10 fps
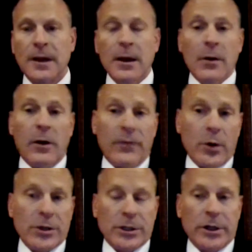Well,
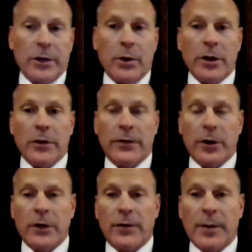fortunately, what you've
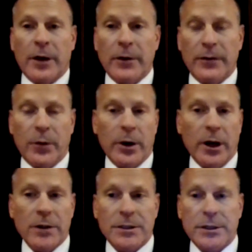heard from Henry Ford
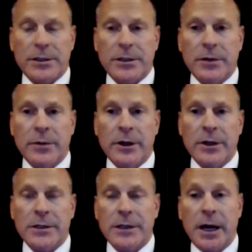Health System
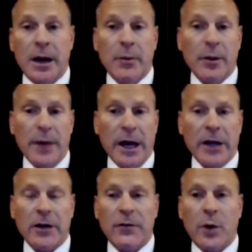is uh,
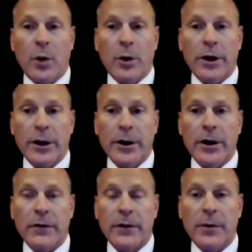emblematic of what we're
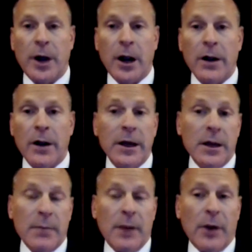hearing from our
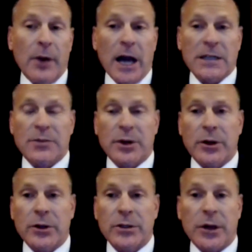member
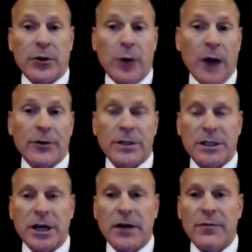hospitals throughout the
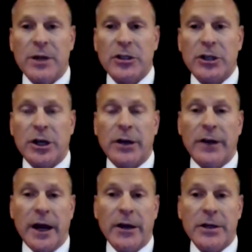state of Michigan, and
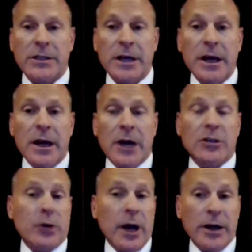that is a
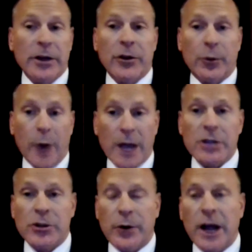trend in the right
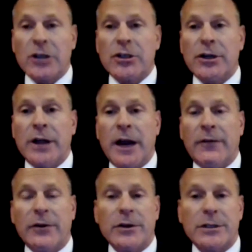direction
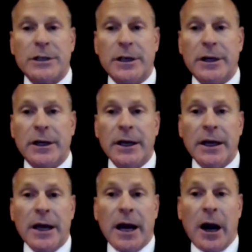after seeing
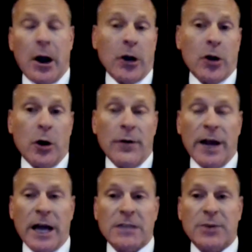uh, our COVID
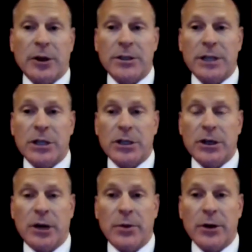hospitalization
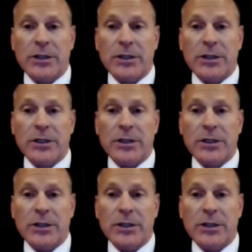numbers